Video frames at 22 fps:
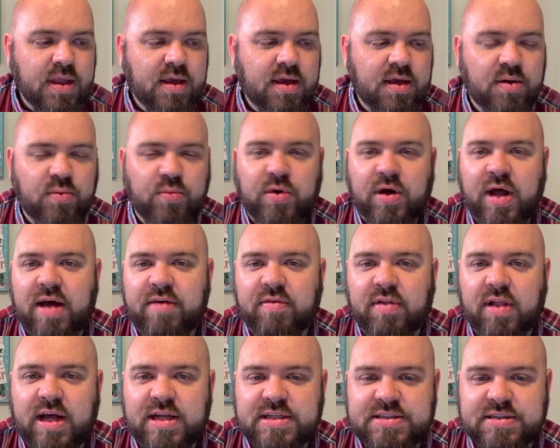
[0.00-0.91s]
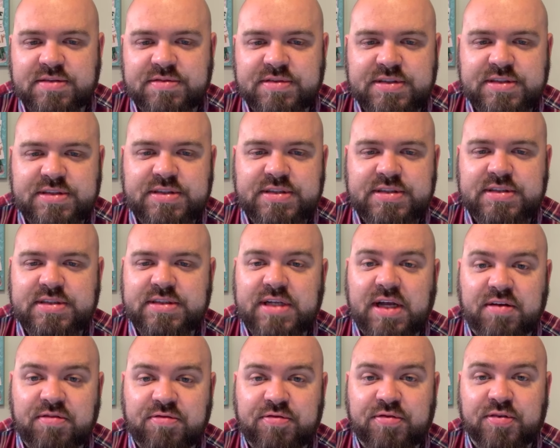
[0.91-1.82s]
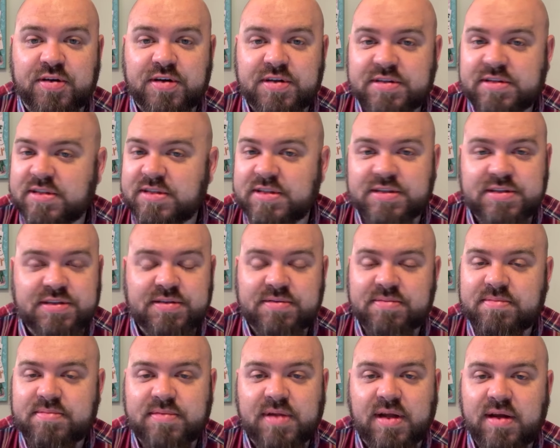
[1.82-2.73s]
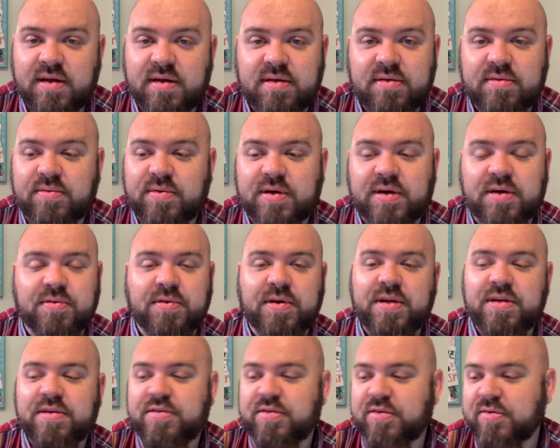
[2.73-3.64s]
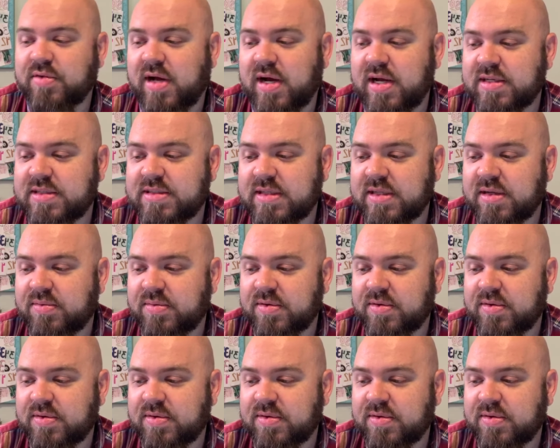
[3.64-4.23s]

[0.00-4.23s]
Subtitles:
will have lots of stuff for us to just, like, we're going to read two lines and then